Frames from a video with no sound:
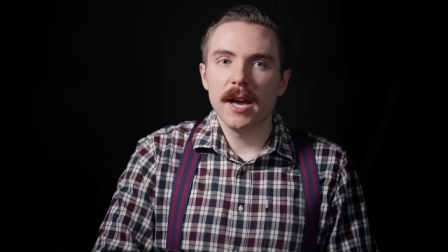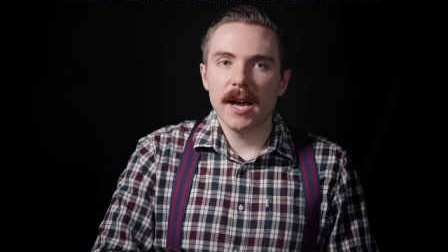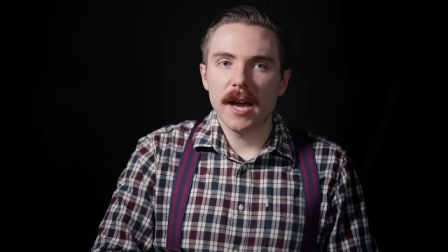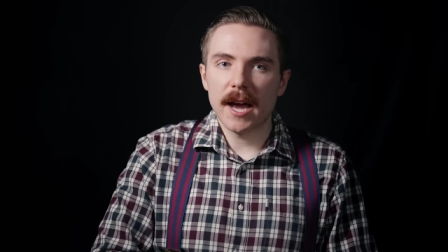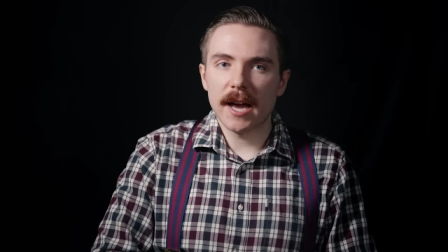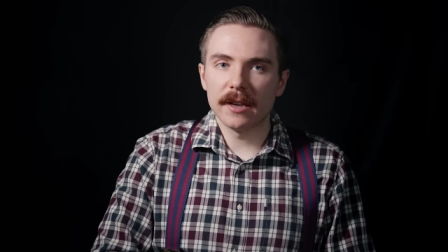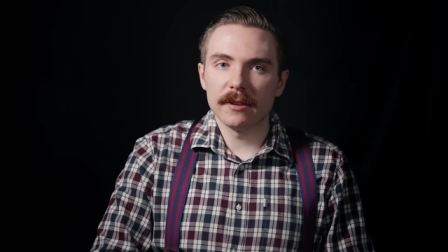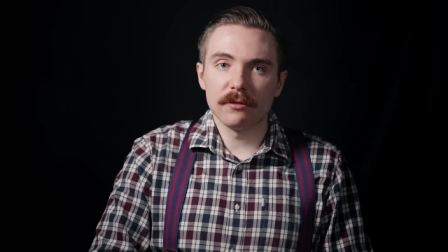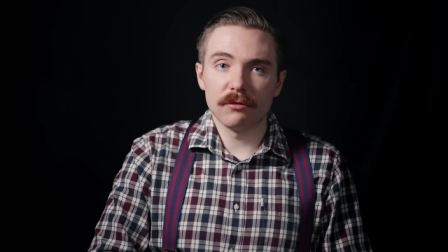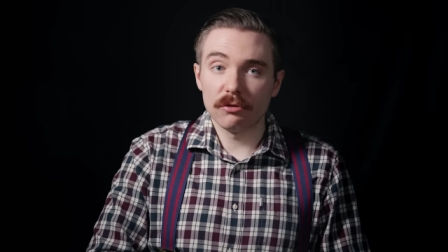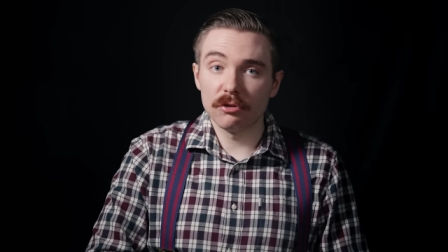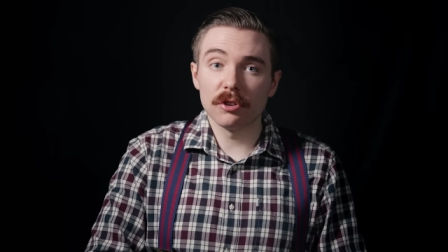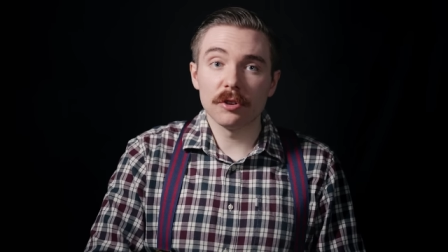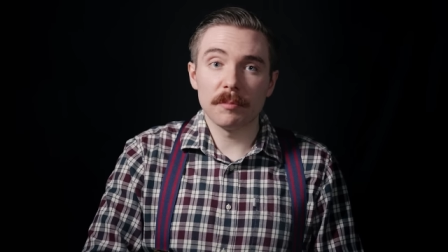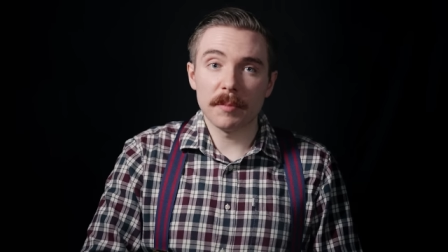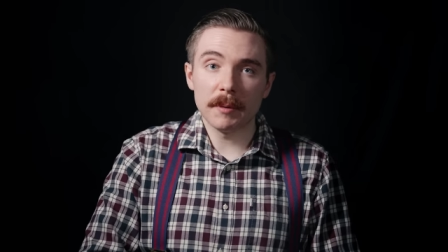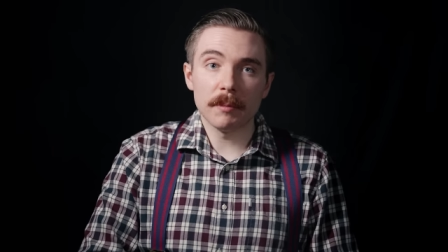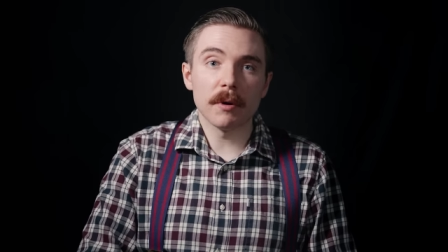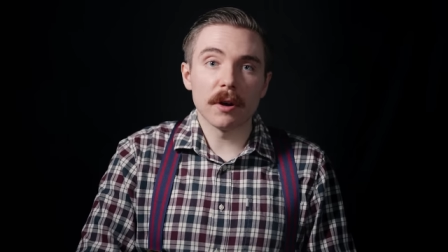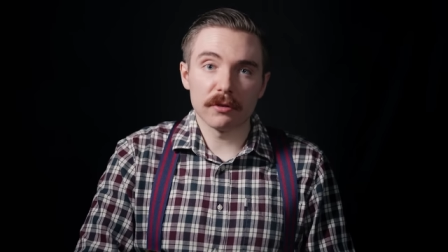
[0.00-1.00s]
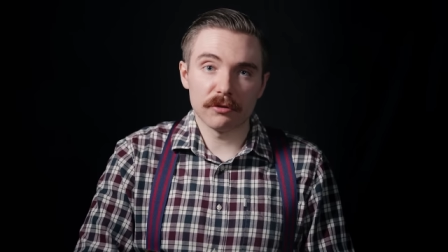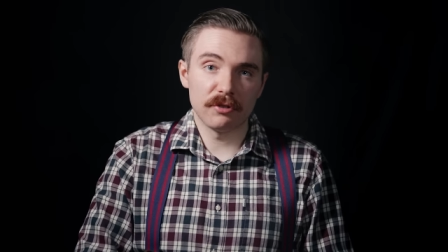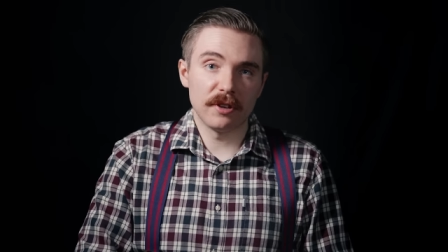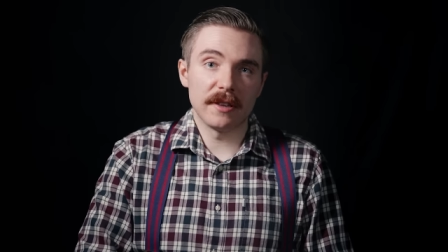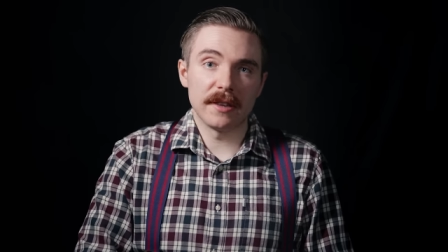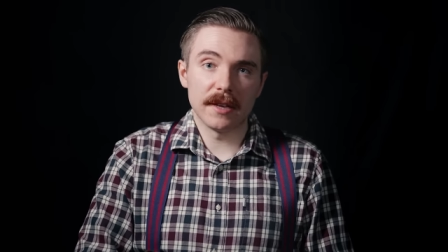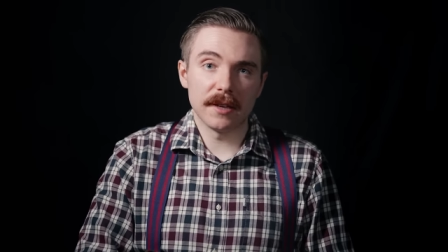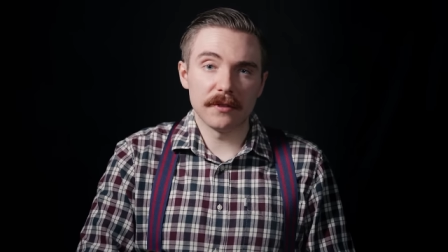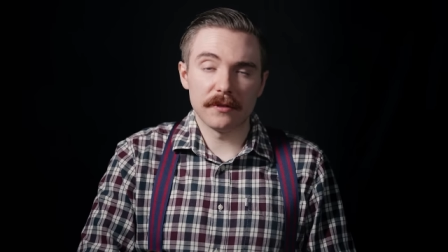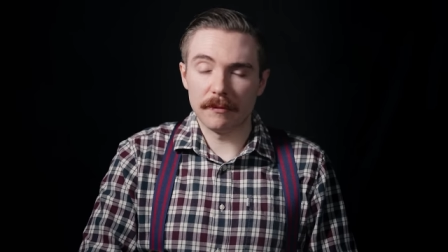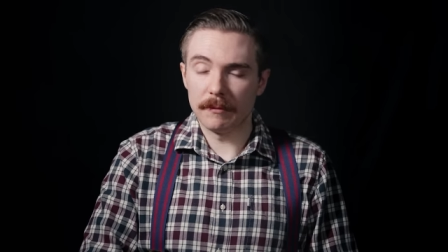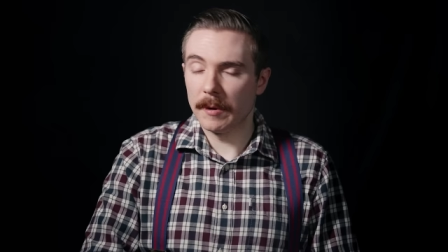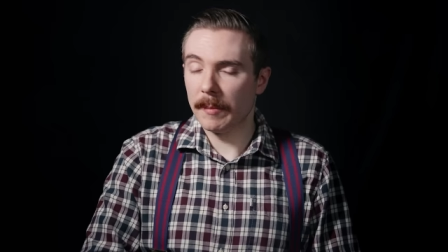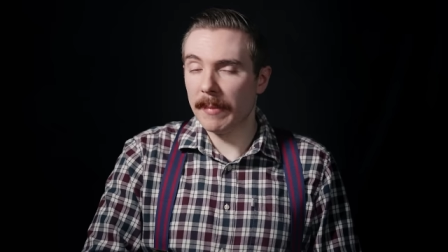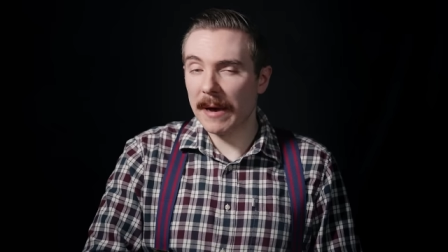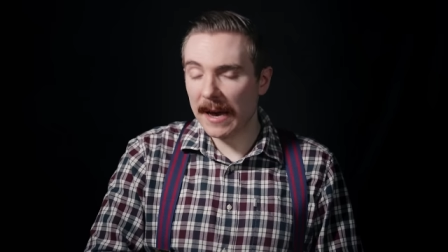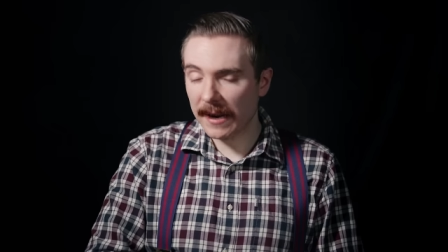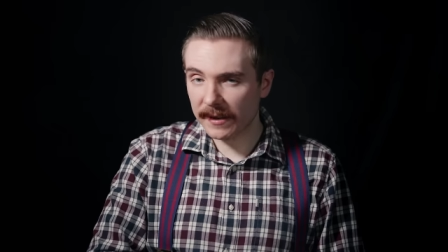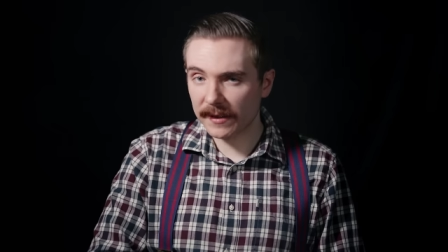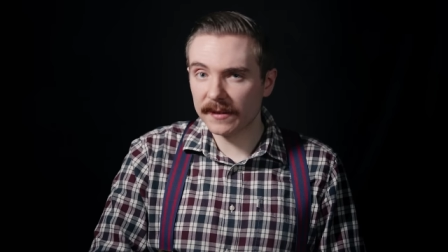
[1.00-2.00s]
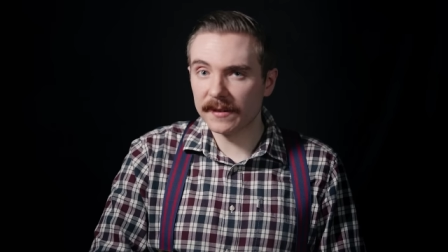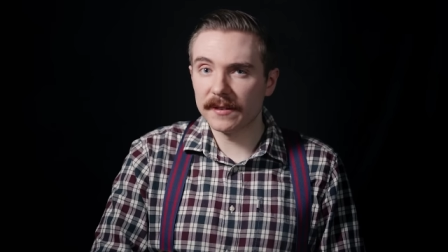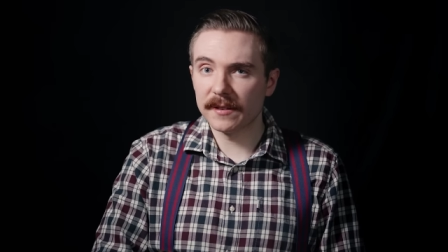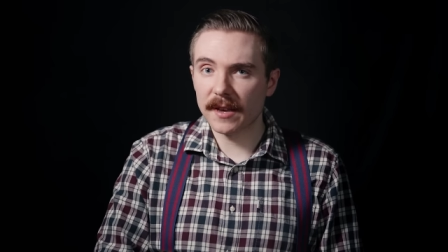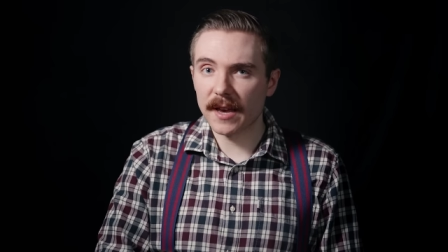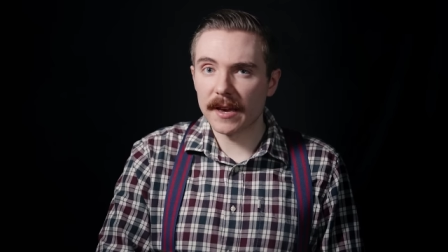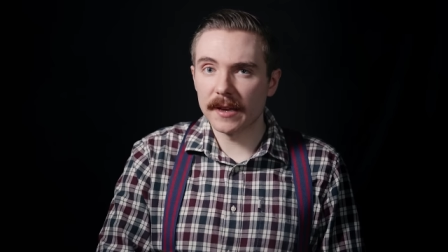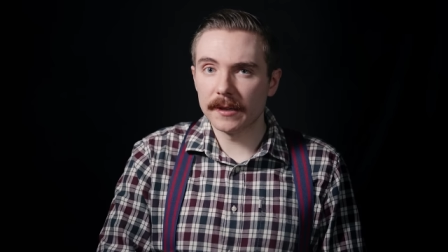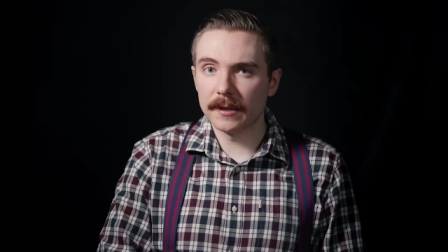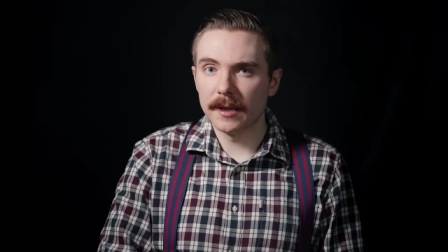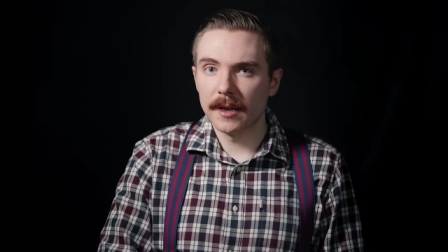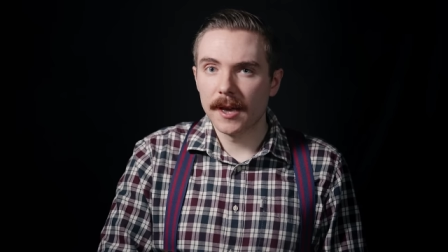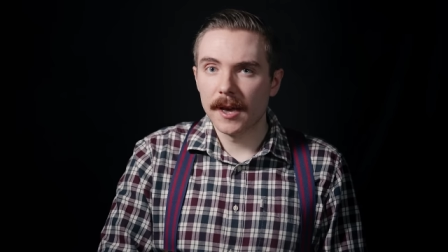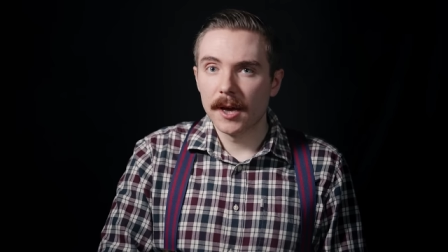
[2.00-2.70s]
and should be watching this from a padded cell,